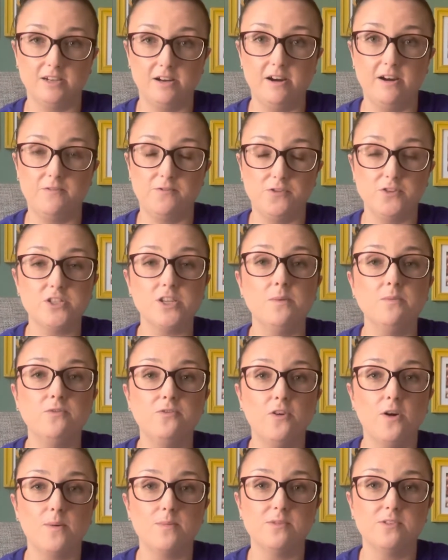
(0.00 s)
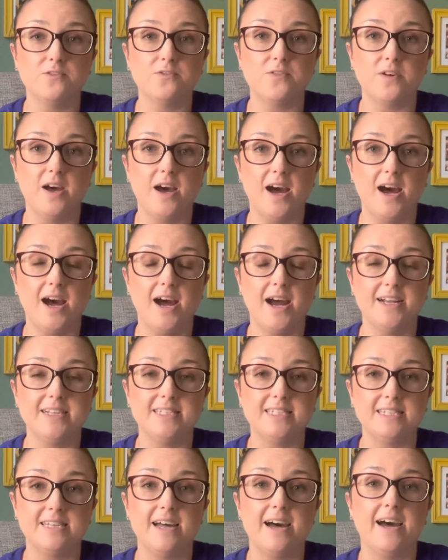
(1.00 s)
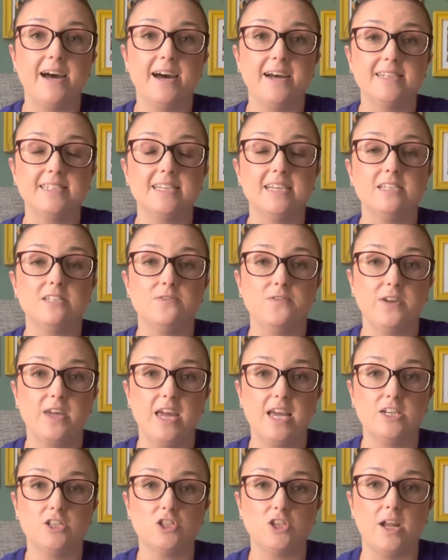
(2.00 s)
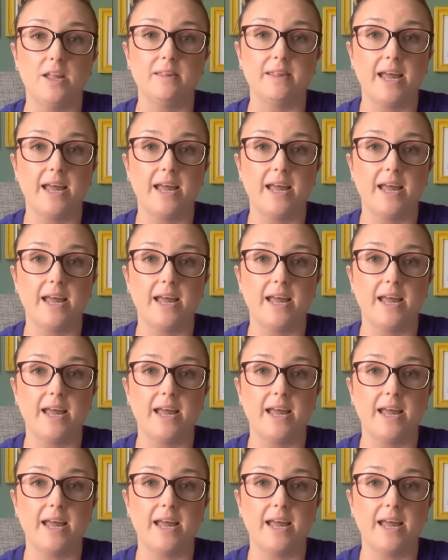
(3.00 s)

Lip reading: some form of identification,